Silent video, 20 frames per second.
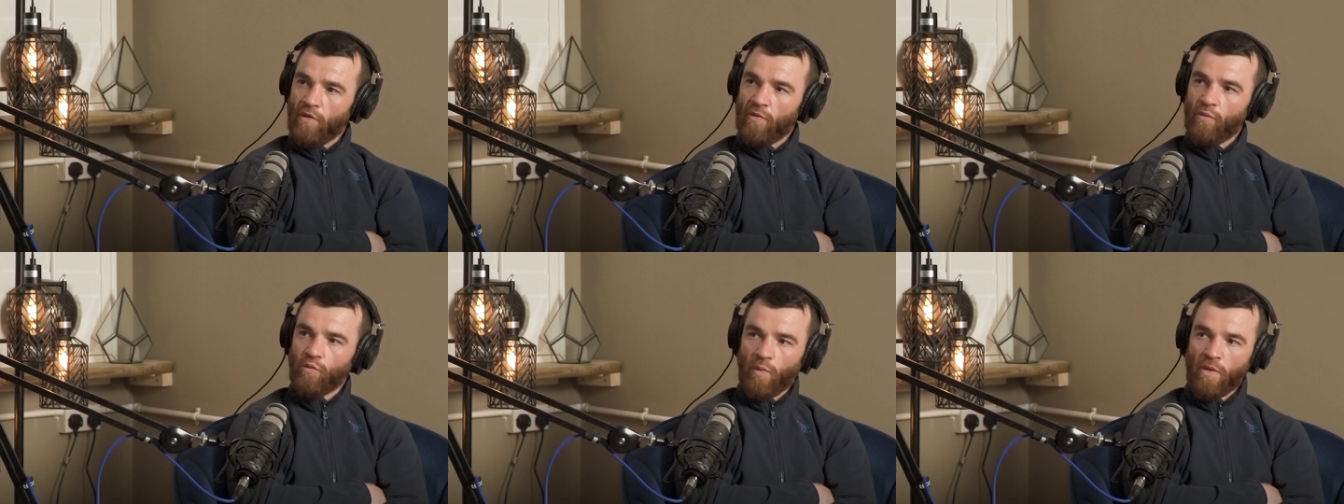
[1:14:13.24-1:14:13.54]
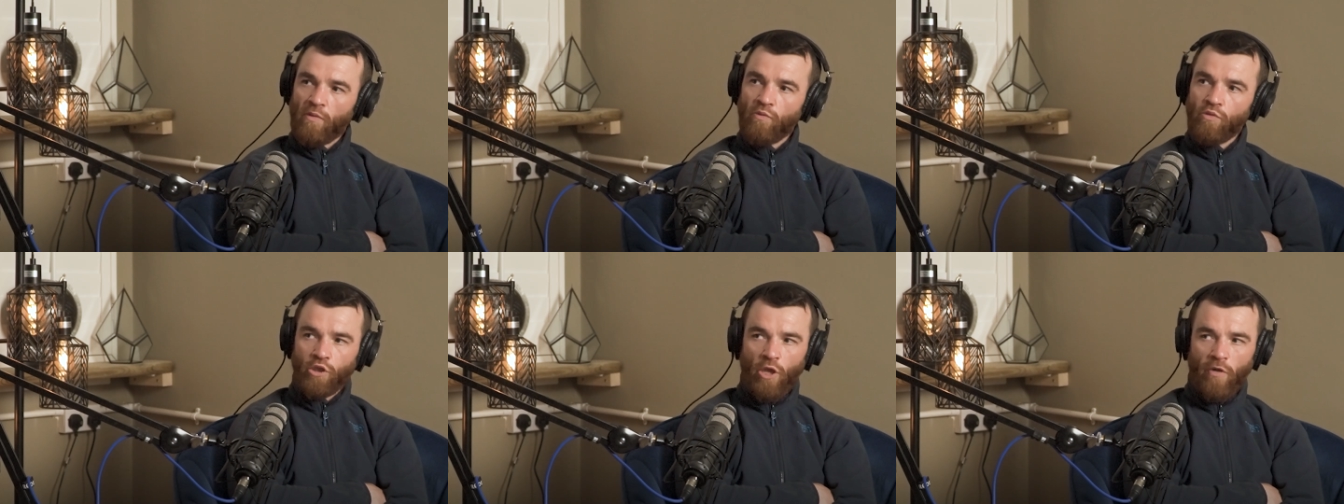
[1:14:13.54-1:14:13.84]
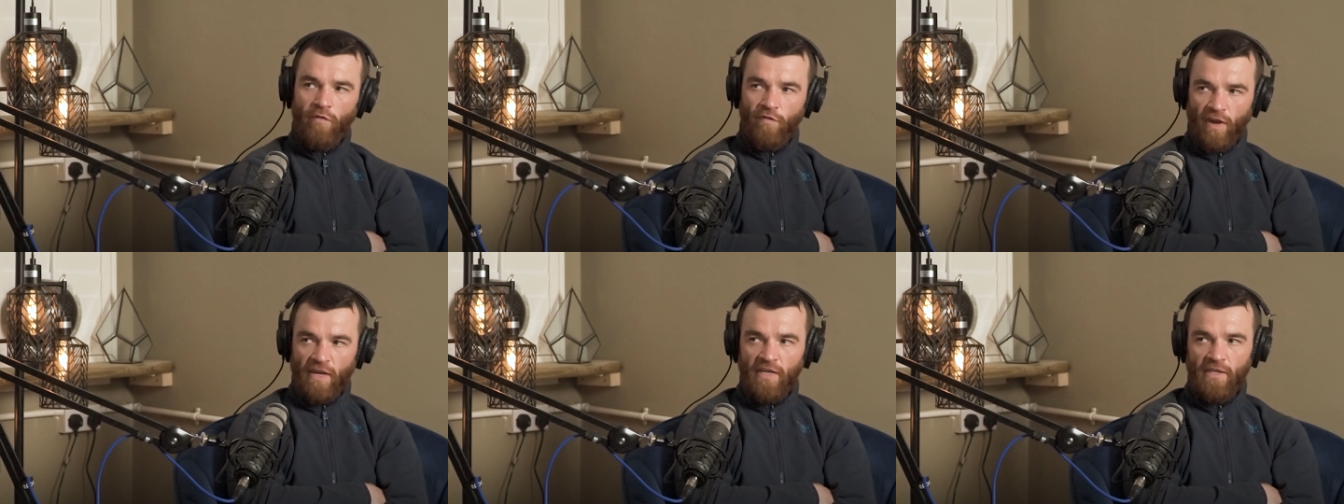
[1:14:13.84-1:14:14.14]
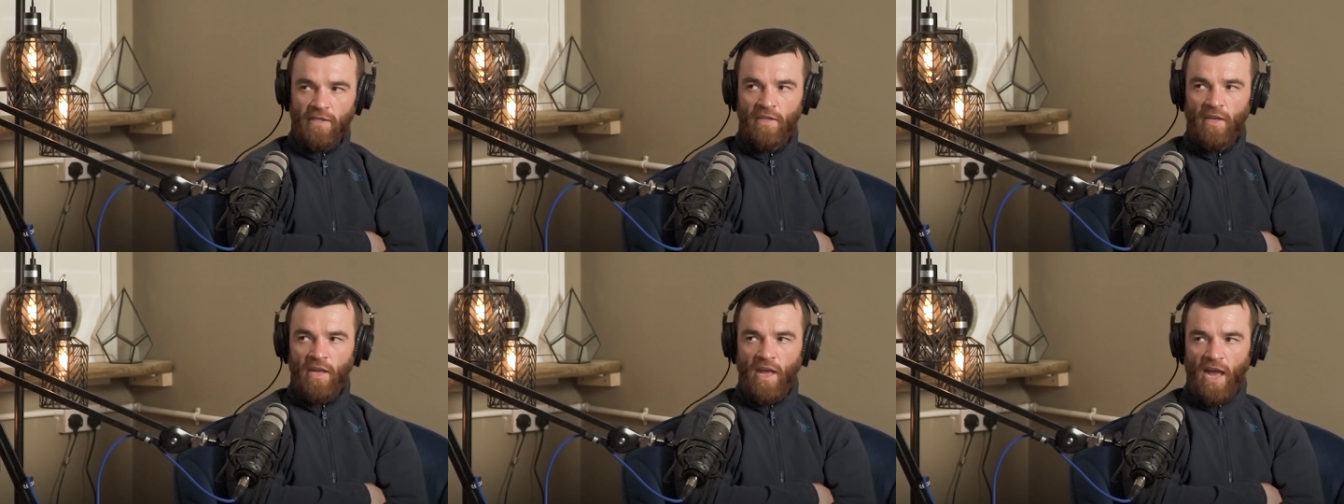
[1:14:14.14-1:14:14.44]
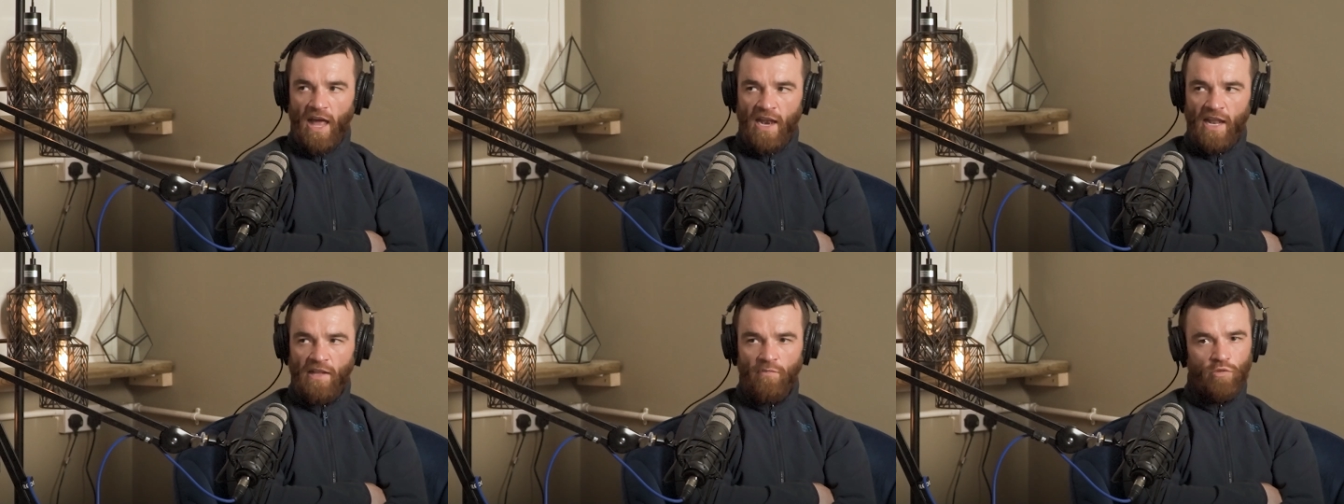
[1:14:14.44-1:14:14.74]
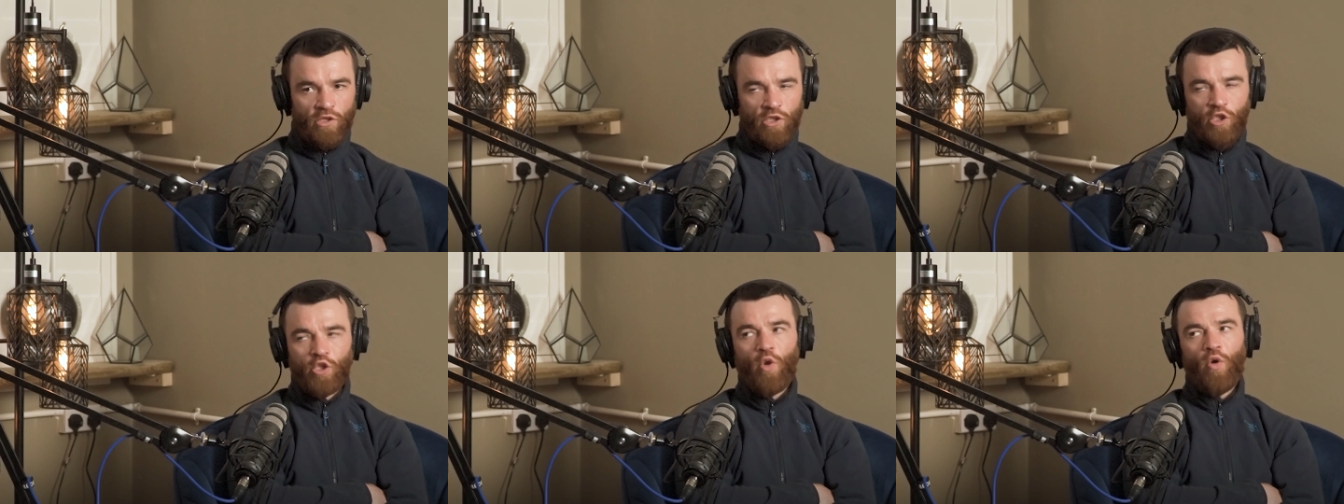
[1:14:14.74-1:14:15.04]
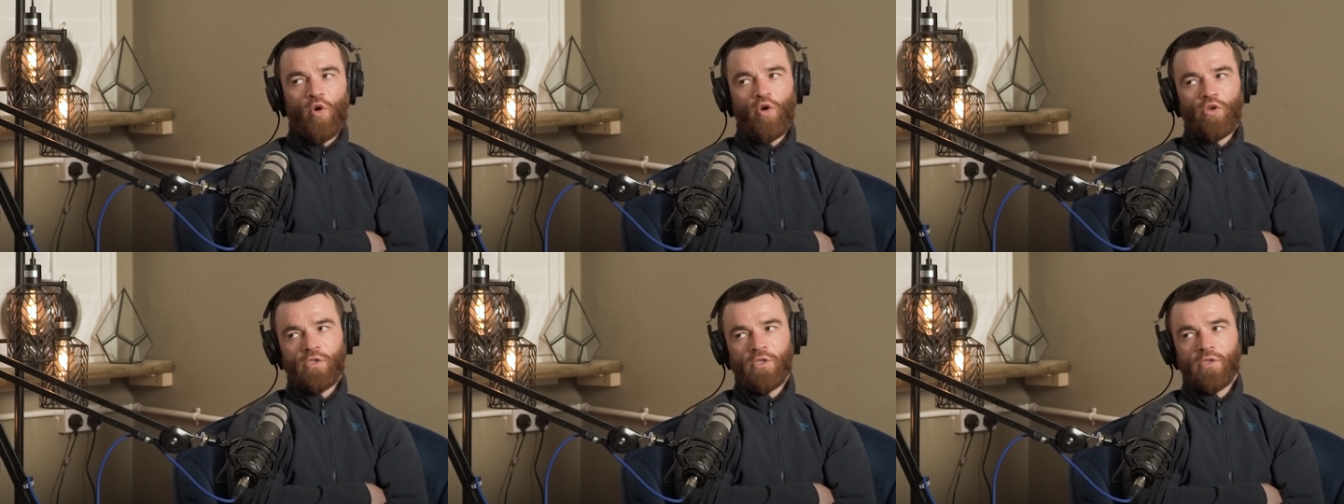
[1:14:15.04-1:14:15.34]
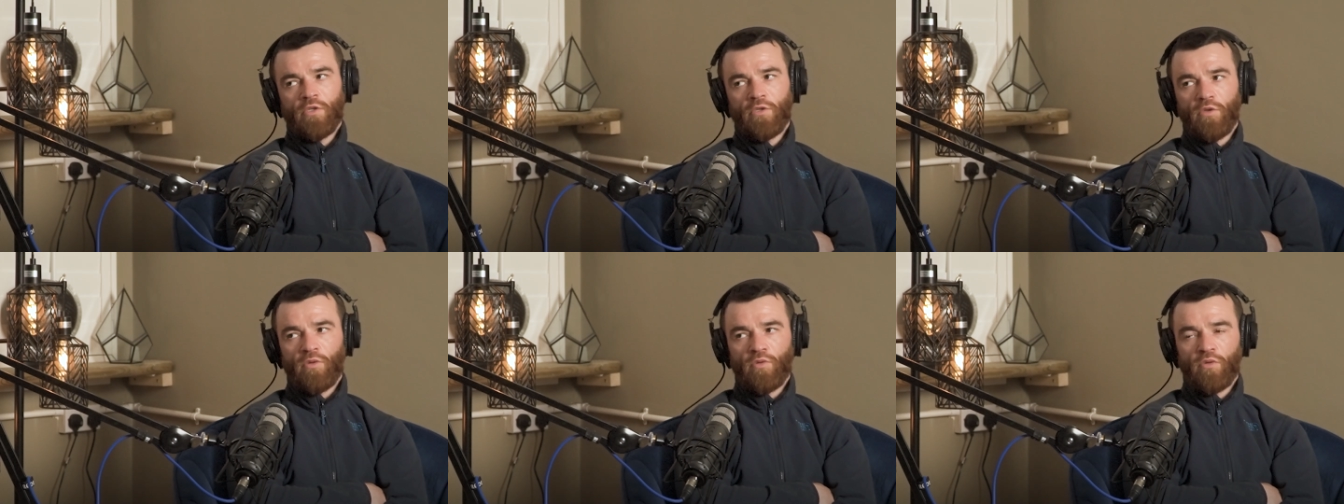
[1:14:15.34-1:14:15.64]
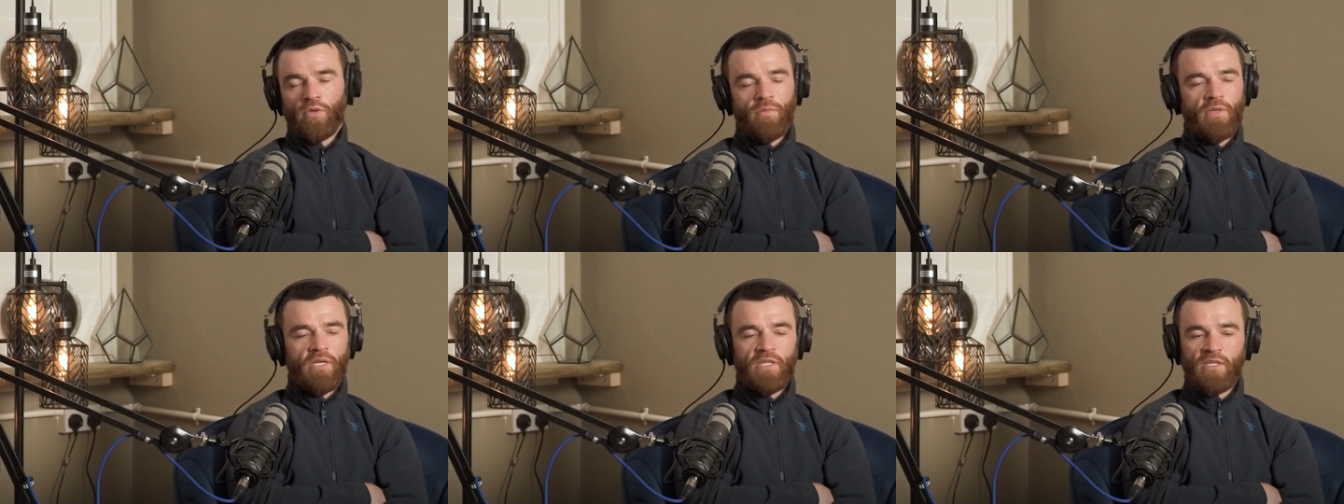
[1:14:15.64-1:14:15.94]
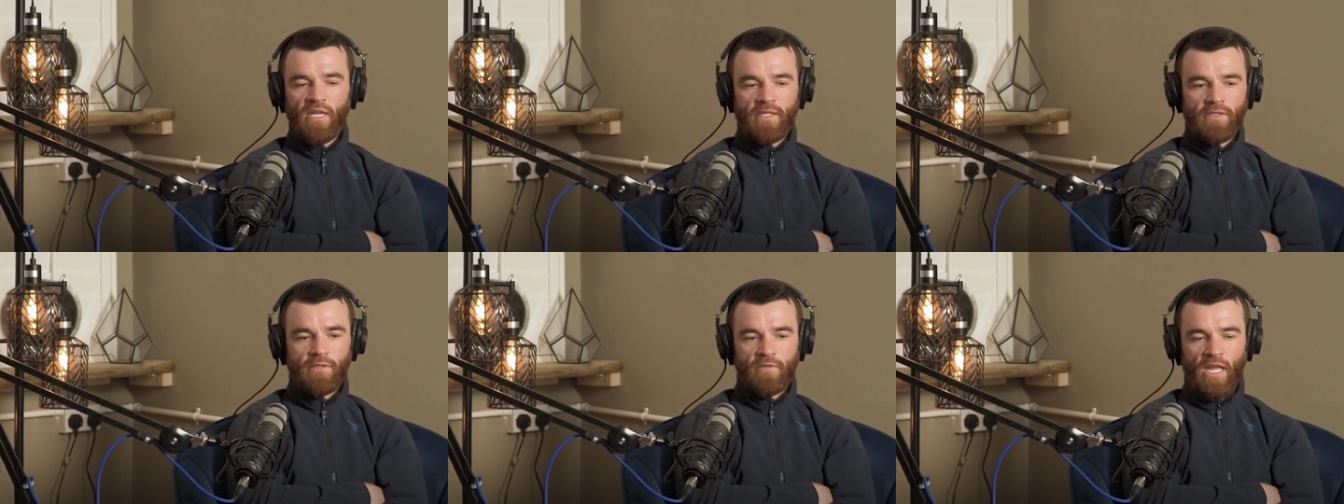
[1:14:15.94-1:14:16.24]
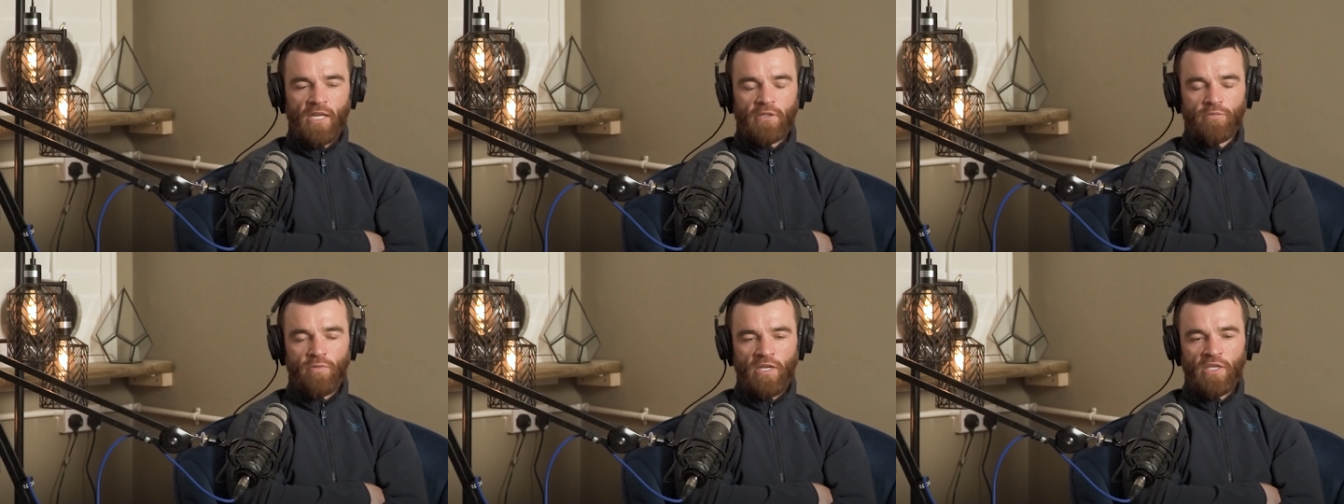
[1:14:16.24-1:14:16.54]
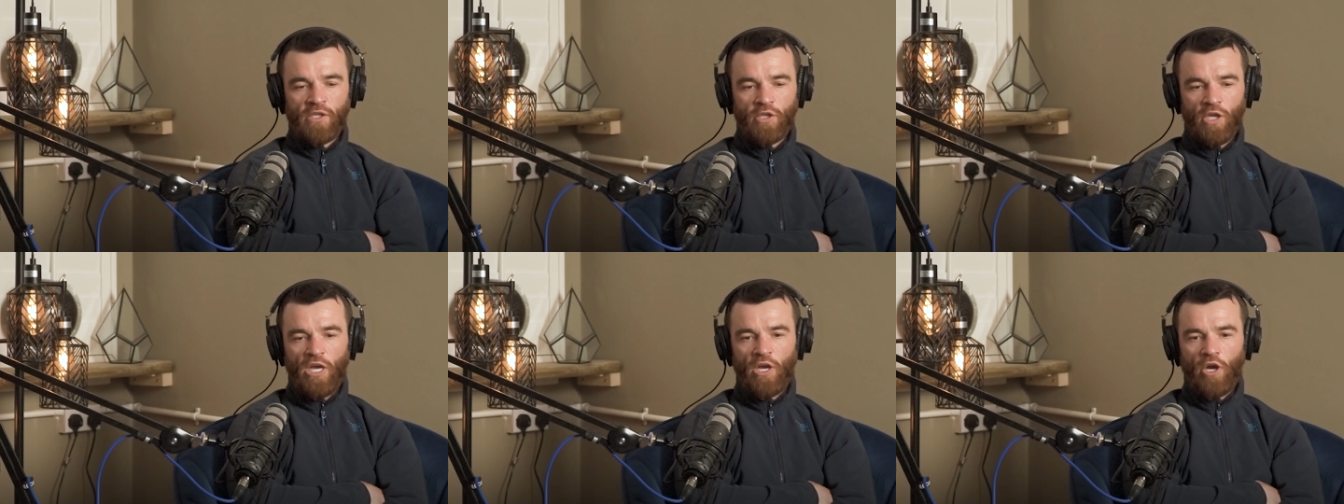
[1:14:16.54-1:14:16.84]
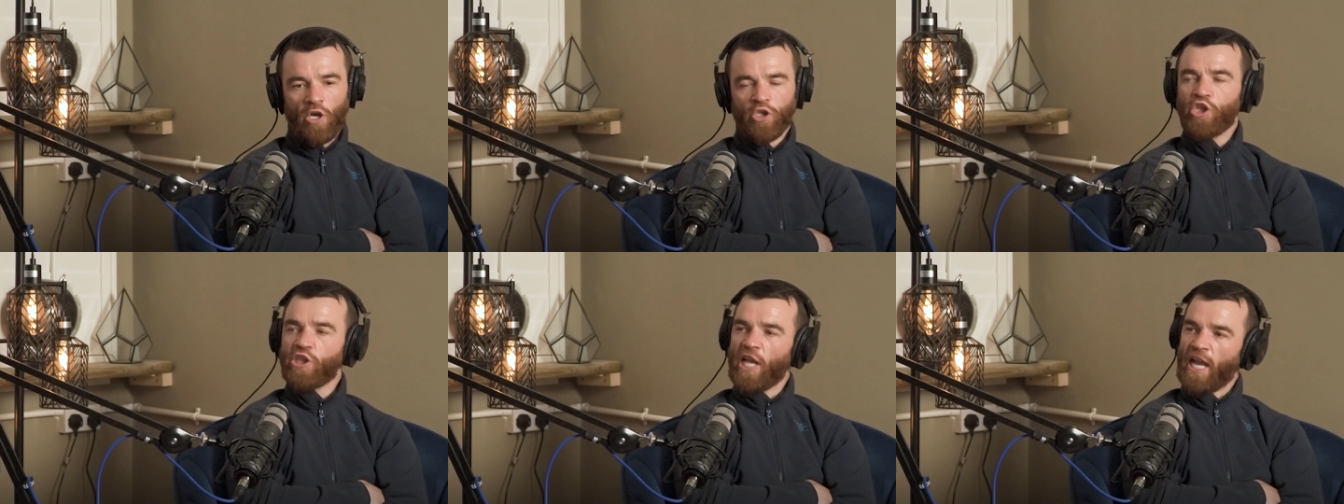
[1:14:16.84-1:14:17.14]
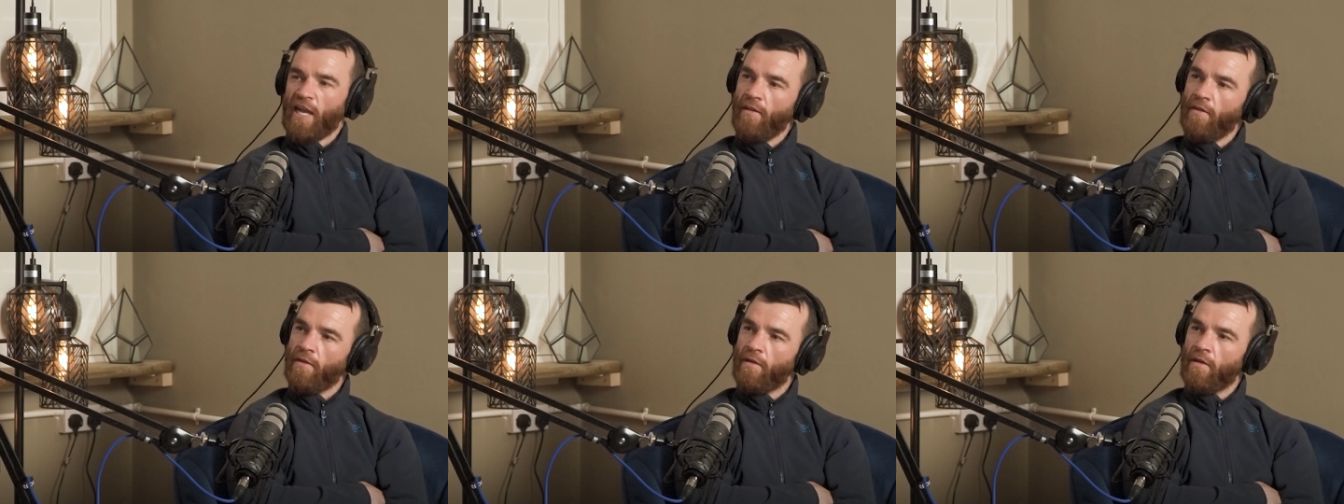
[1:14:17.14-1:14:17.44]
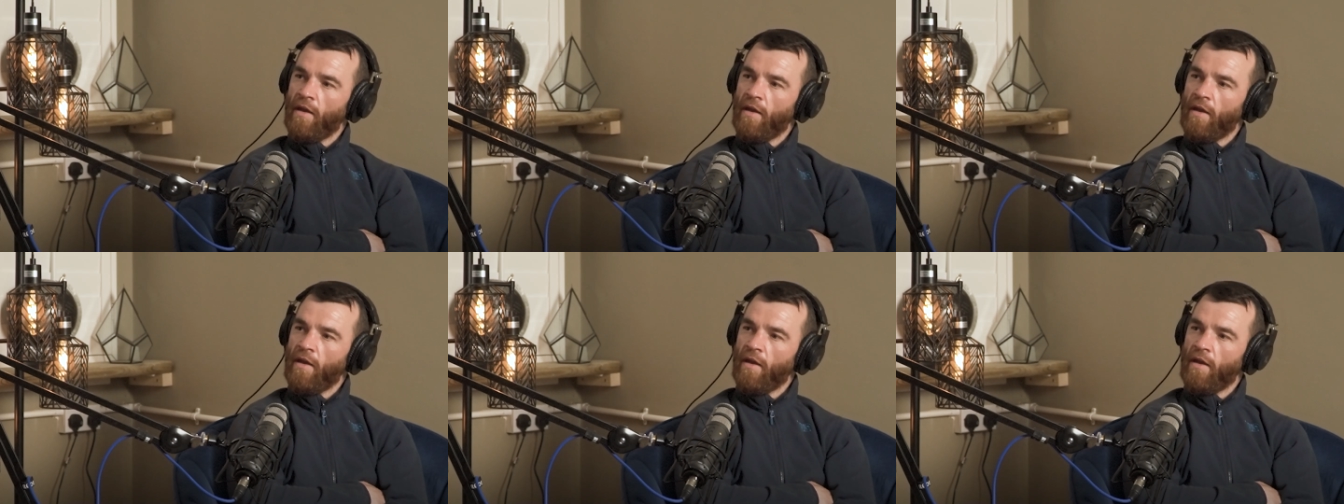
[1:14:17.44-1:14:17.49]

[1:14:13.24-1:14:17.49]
It was when we stopped fighting, and then we stalled, you know what I mean? That's when it got stale.